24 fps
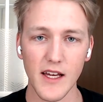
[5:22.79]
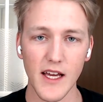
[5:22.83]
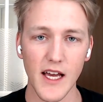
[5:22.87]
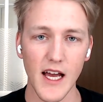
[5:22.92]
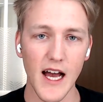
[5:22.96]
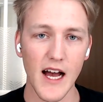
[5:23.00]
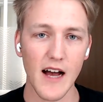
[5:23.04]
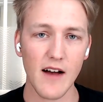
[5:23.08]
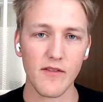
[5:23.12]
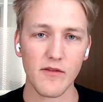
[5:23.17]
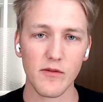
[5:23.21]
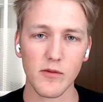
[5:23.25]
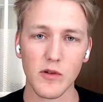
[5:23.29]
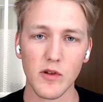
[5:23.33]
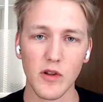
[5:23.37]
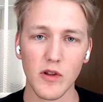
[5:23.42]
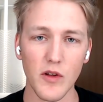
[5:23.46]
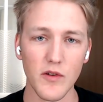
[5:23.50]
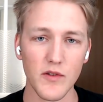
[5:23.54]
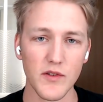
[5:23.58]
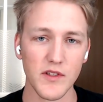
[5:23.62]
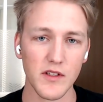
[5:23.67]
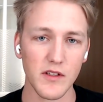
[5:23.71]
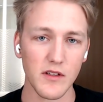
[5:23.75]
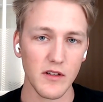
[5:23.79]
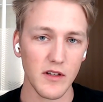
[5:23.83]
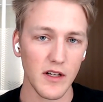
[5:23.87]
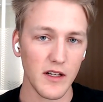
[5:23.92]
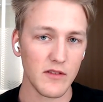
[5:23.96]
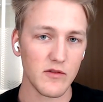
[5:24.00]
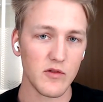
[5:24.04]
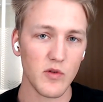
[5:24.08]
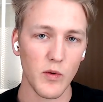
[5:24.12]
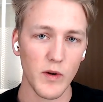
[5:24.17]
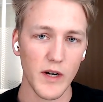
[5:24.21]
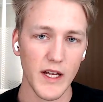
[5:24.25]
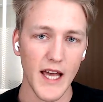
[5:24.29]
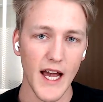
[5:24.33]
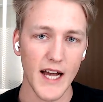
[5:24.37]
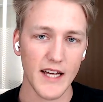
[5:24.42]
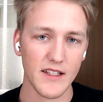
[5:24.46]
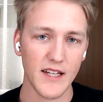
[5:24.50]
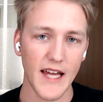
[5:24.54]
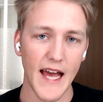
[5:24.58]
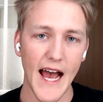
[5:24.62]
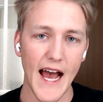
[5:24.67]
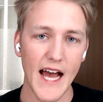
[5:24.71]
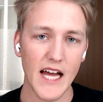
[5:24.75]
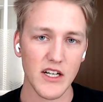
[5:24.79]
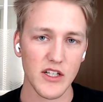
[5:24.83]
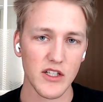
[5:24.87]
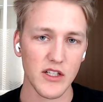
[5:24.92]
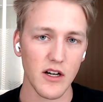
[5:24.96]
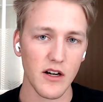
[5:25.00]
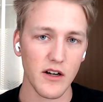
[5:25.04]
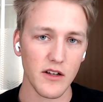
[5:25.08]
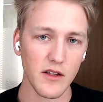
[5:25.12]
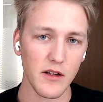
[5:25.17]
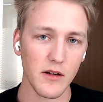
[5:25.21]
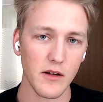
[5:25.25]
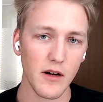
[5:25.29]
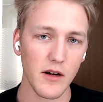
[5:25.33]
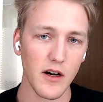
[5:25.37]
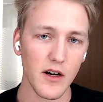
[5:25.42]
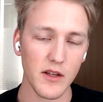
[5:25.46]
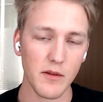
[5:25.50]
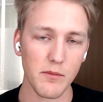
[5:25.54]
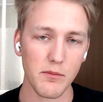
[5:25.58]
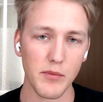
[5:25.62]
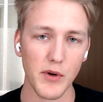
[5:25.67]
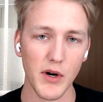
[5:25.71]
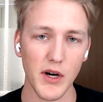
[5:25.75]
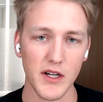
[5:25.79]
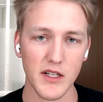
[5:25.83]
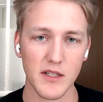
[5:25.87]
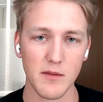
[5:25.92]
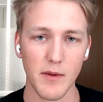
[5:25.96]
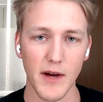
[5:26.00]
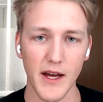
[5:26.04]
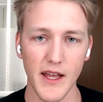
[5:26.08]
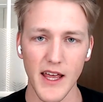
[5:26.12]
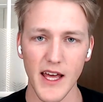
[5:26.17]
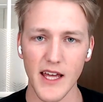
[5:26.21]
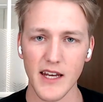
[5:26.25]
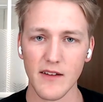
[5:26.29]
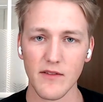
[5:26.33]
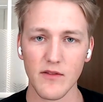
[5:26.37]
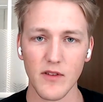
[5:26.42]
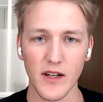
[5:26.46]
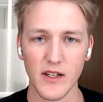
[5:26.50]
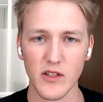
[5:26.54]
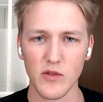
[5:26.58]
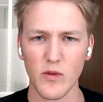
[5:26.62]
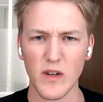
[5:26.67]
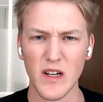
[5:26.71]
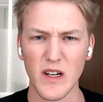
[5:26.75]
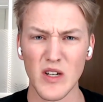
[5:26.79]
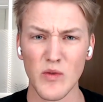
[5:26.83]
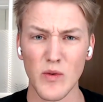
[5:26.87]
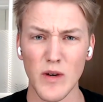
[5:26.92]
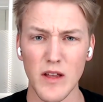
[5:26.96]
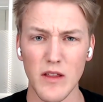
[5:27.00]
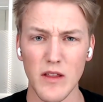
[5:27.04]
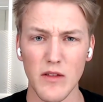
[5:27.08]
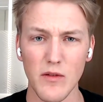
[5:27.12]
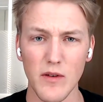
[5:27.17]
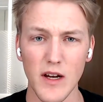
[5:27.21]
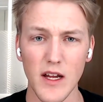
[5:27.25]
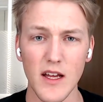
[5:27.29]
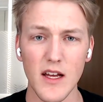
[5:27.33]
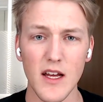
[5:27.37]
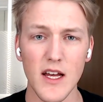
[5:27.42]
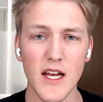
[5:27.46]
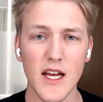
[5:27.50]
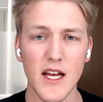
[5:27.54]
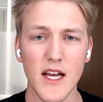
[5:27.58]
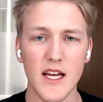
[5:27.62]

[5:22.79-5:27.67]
They have close to 20 exahash on the on the books by the end of like 2023.